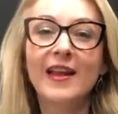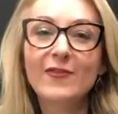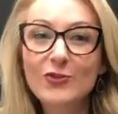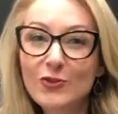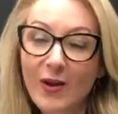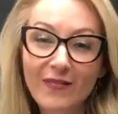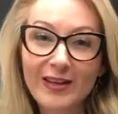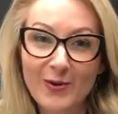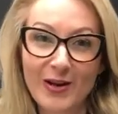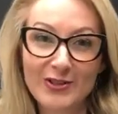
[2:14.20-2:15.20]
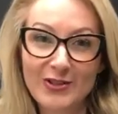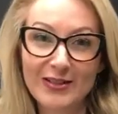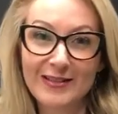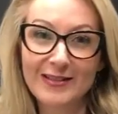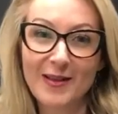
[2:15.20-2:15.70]
If you do have any
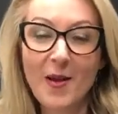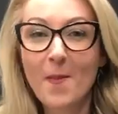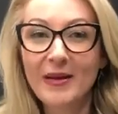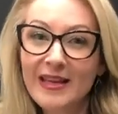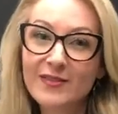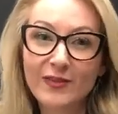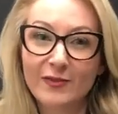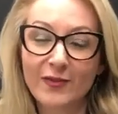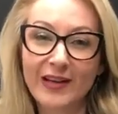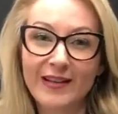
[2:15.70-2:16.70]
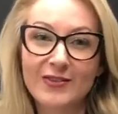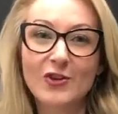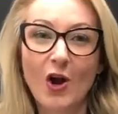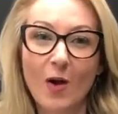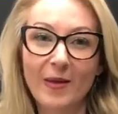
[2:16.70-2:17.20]
questions, please feel free
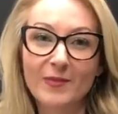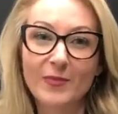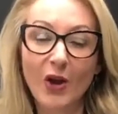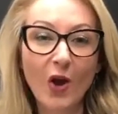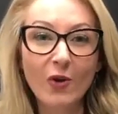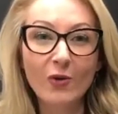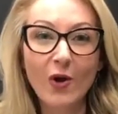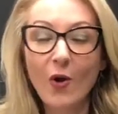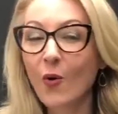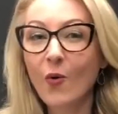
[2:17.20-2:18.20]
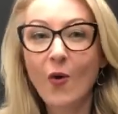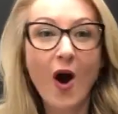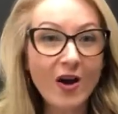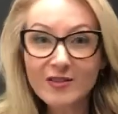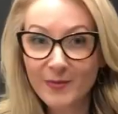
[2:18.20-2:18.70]
to comment below or
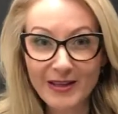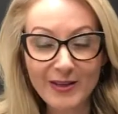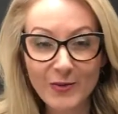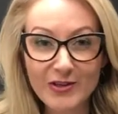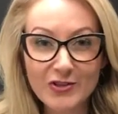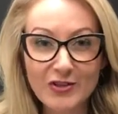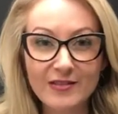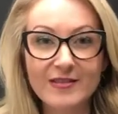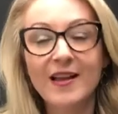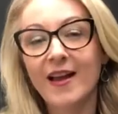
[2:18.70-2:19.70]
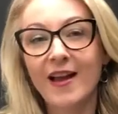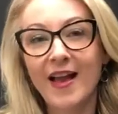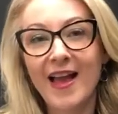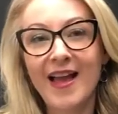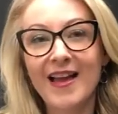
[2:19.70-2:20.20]
ask me any questions
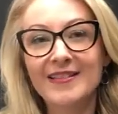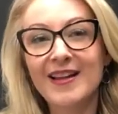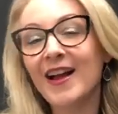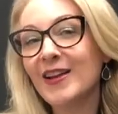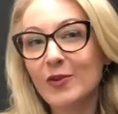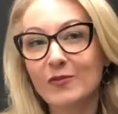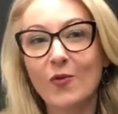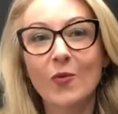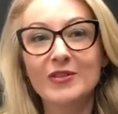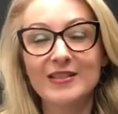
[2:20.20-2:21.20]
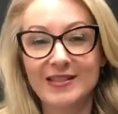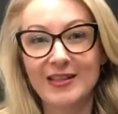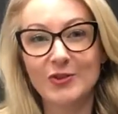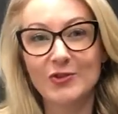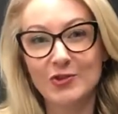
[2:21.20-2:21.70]
and I look forward to
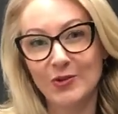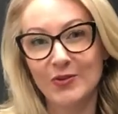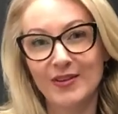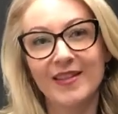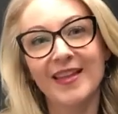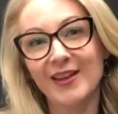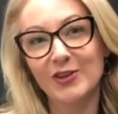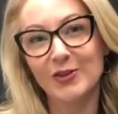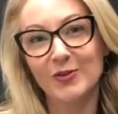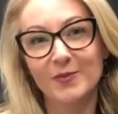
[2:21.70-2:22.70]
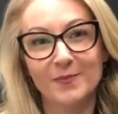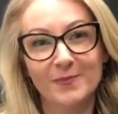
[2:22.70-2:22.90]
seeing you soon. Thank you.